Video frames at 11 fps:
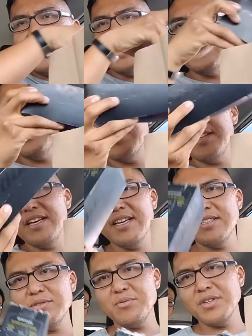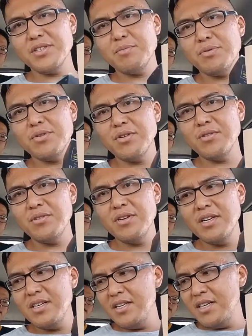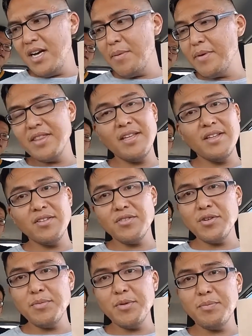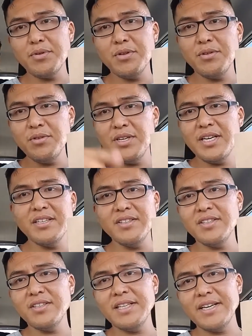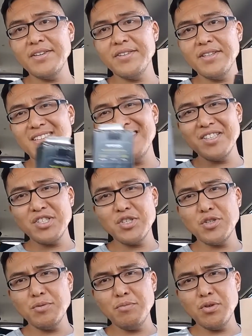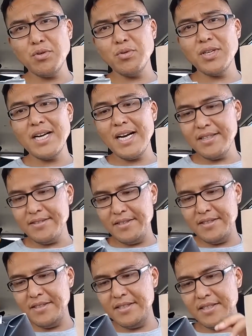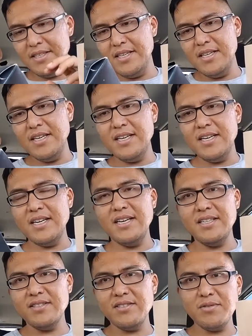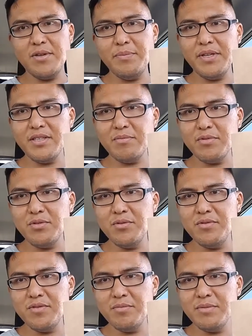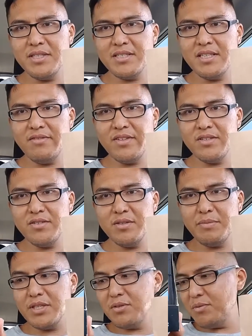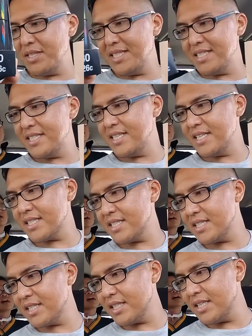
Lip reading: lighter than the S-Works Pro, I mean than the Turbo Pro, and a little lighter than the Turbo Cotton. And so I picked up two of them in the 700 by 26.